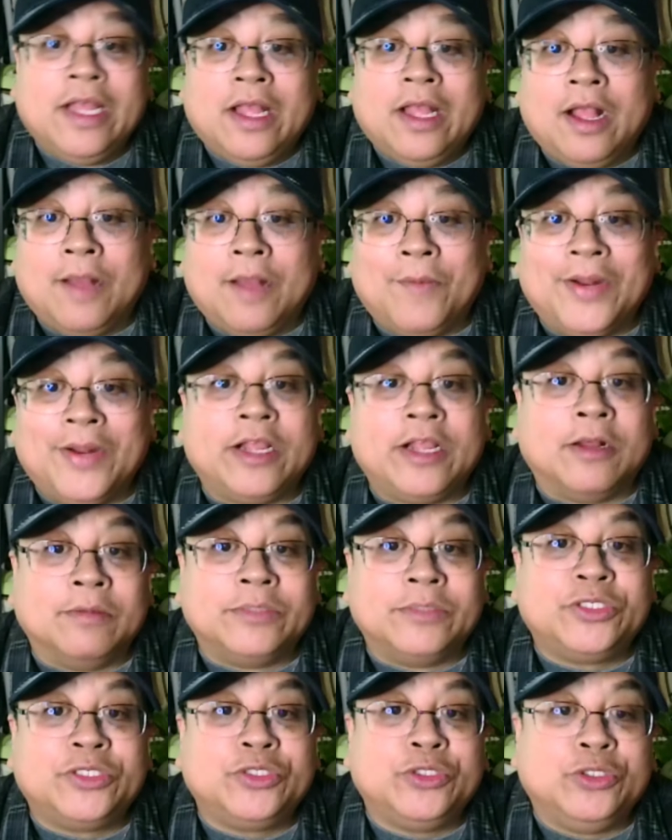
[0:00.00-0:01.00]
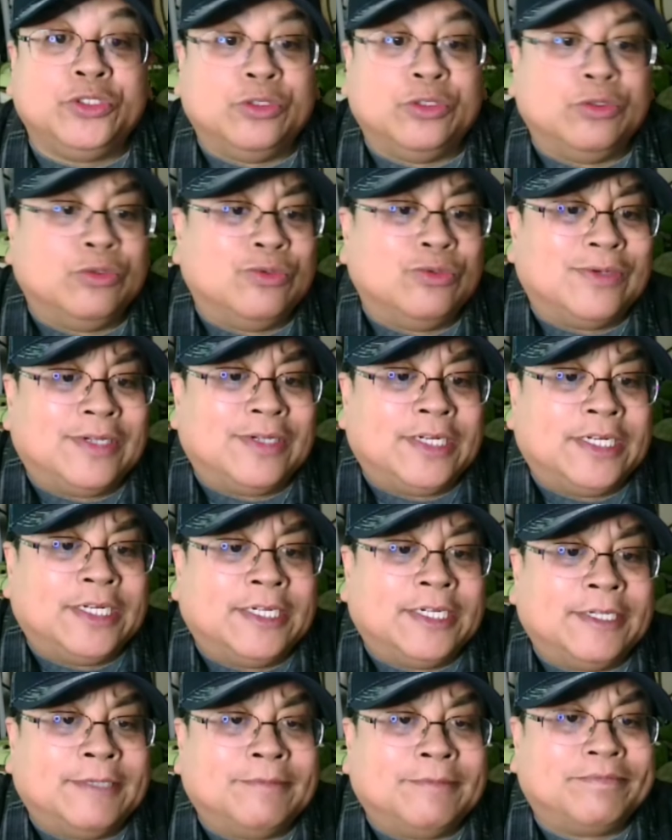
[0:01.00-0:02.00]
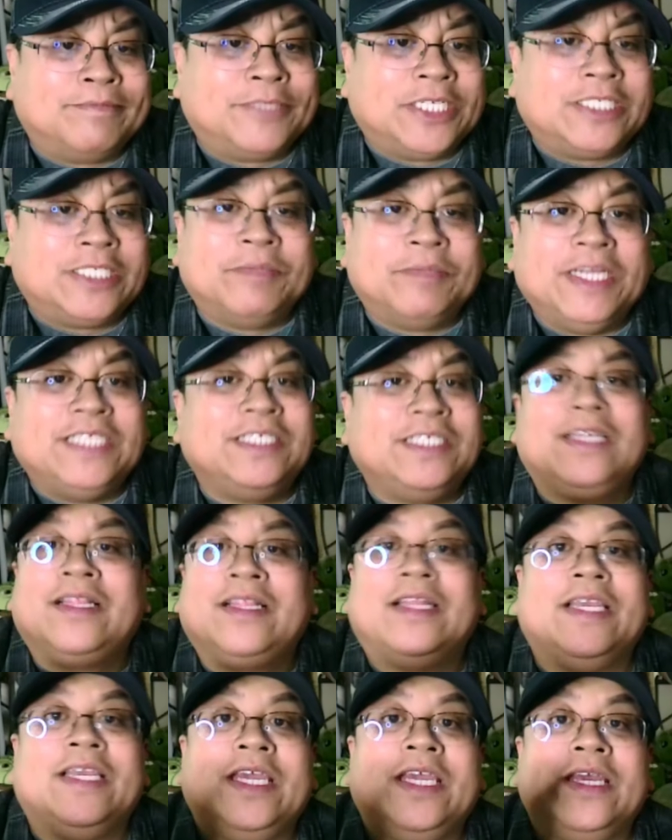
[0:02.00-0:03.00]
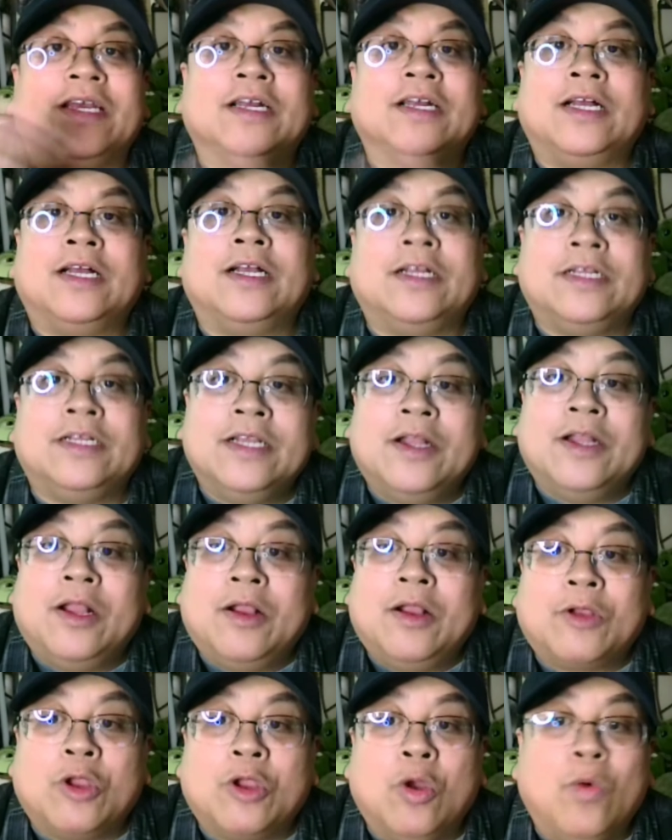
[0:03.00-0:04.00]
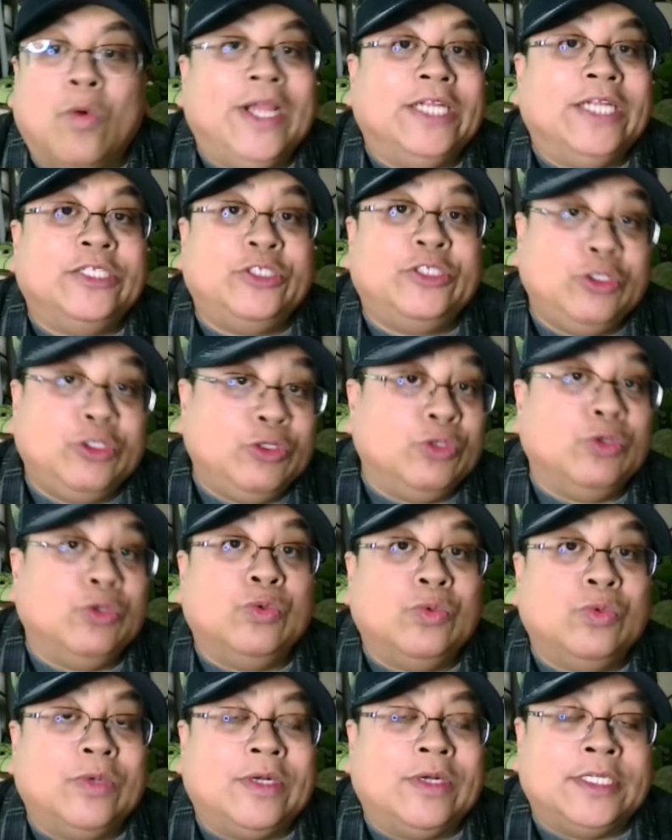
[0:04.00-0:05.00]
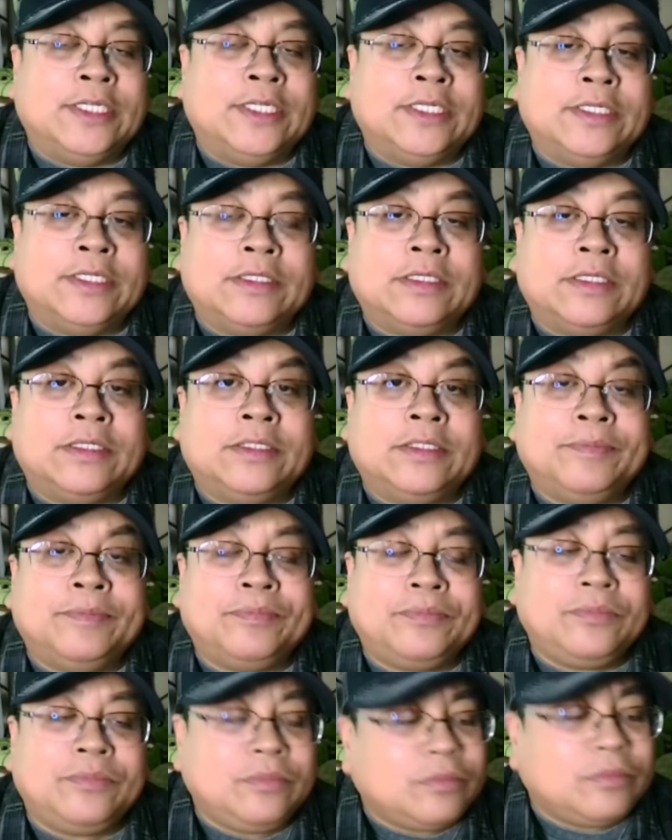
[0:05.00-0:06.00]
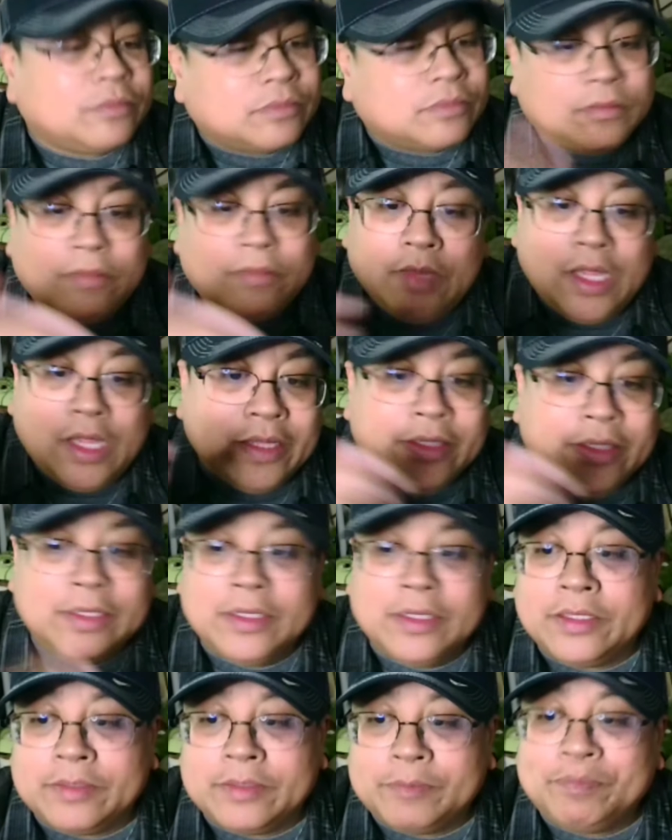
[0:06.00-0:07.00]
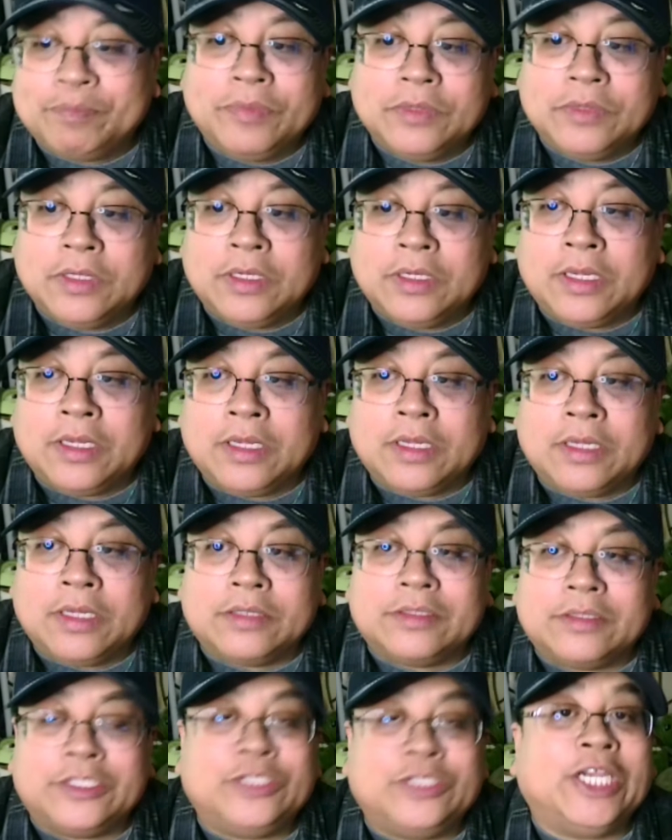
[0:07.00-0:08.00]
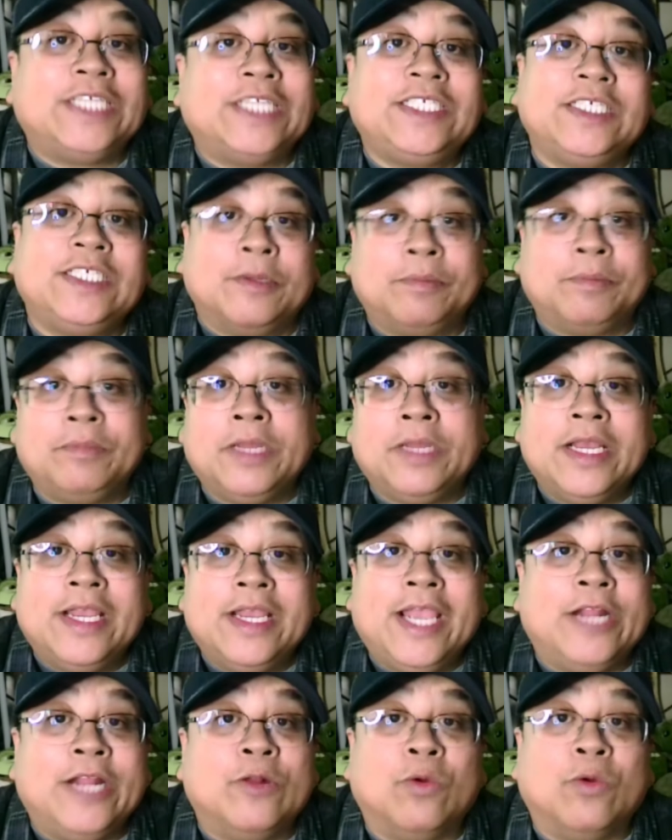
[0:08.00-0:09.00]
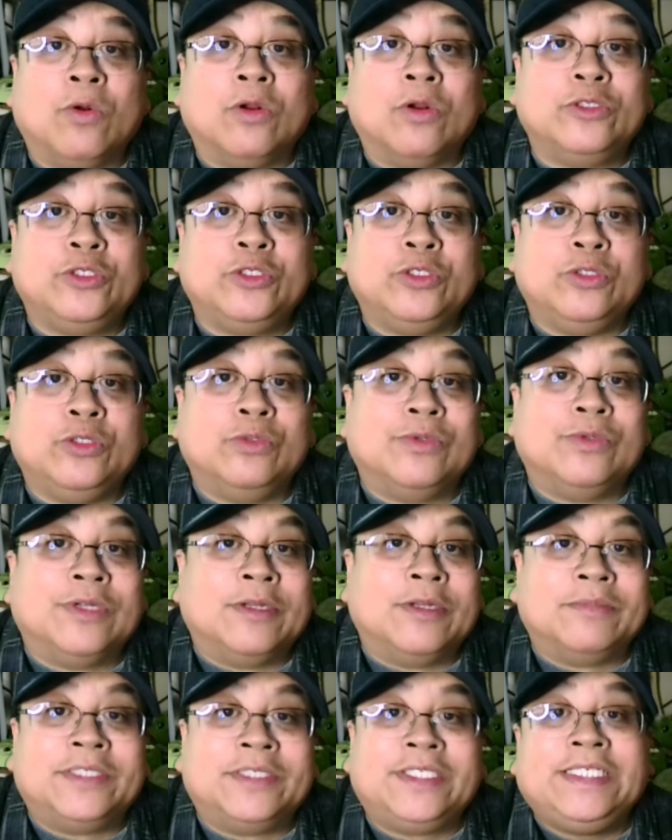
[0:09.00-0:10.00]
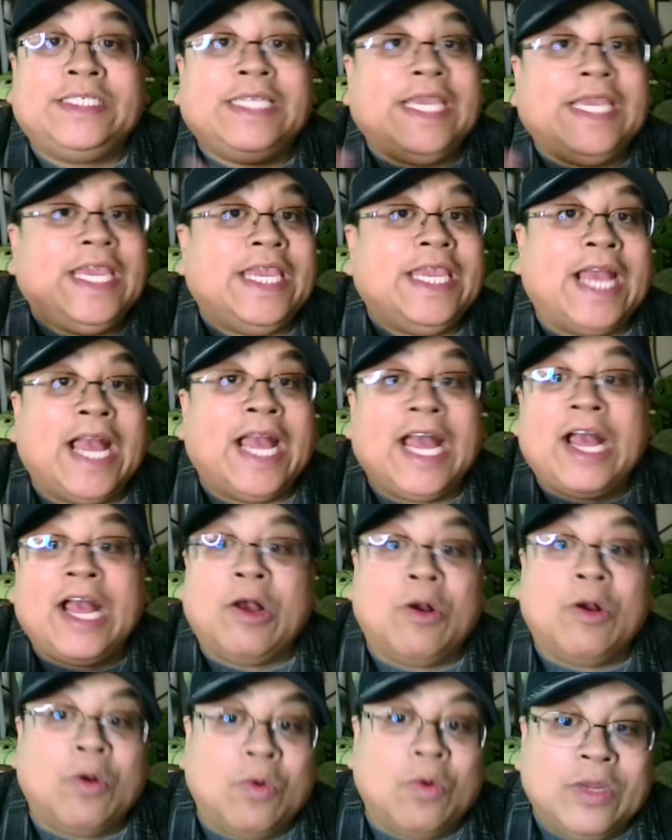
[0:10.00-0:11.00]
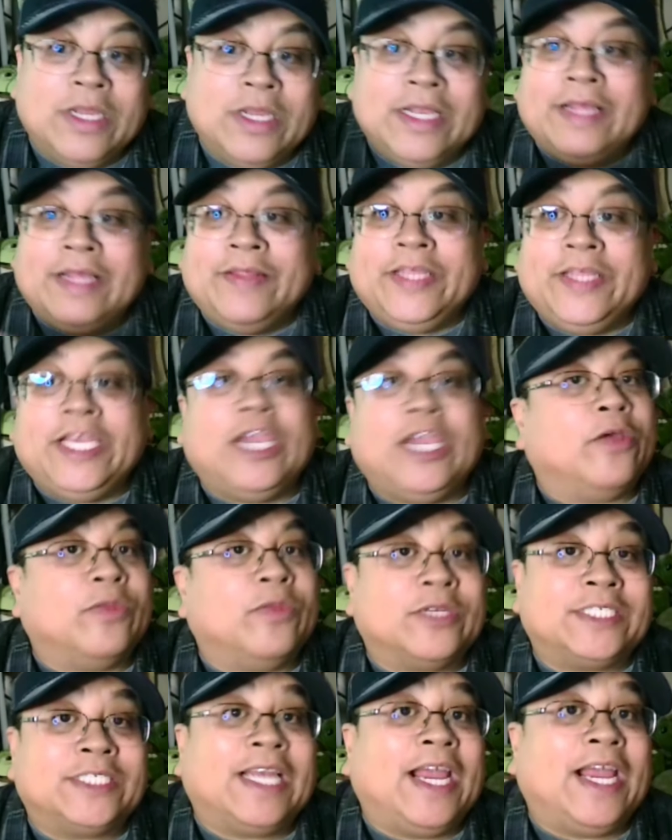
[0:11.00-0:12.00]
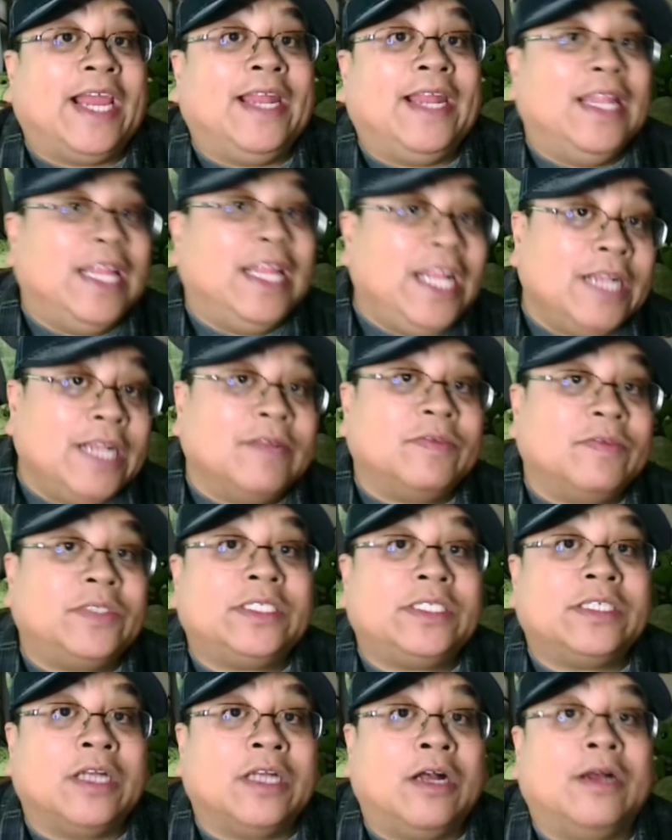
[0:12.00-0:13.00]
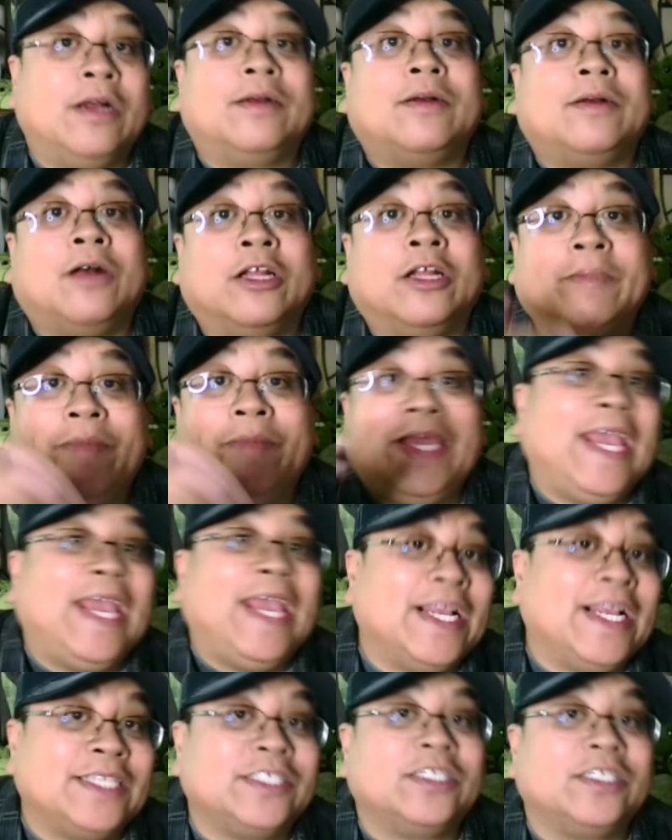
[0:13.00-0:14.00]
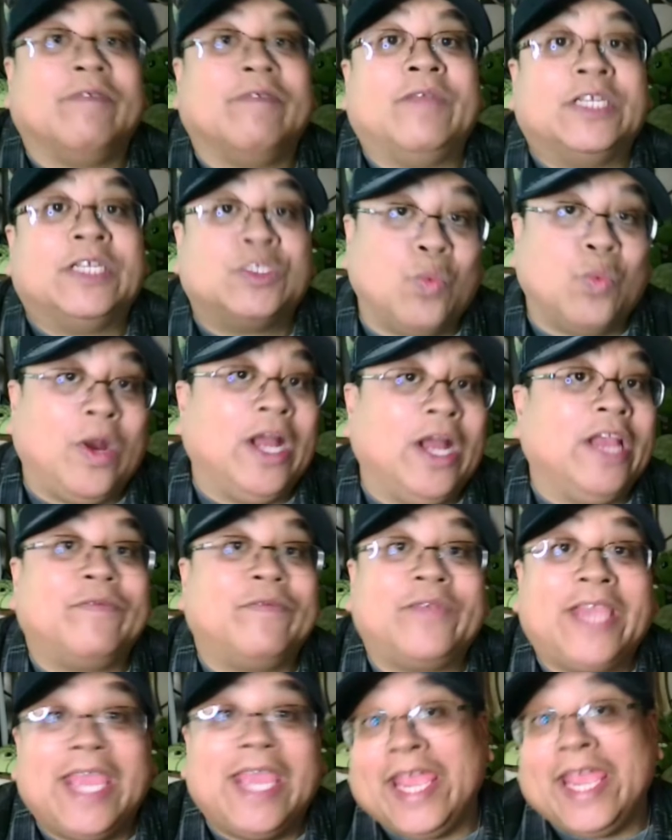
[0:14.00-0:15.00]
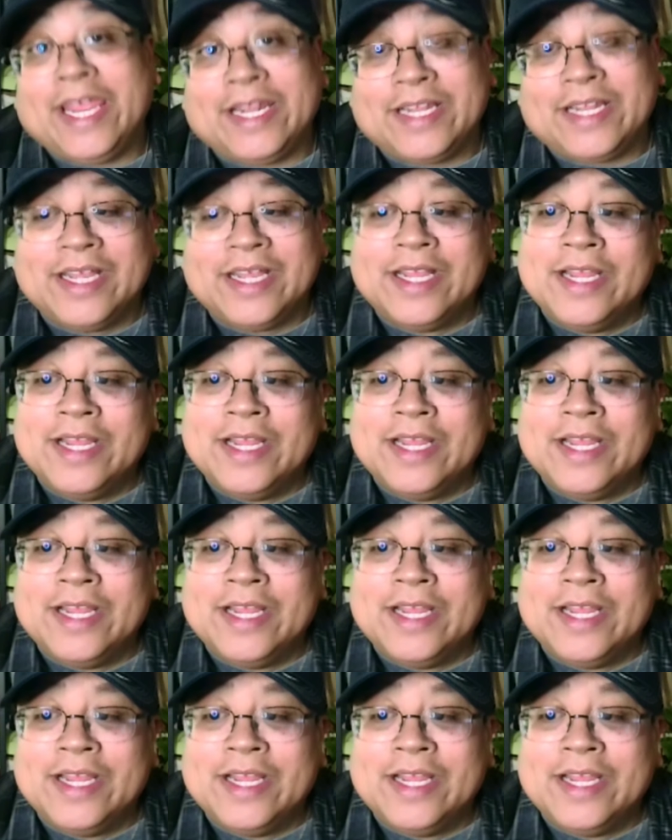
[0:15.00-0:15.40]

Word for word: uh, when it comes to um just basically uh going to uh uh, uh Jessup. In order to um, see how the other side lives uh, on the behest of his wife, Kate.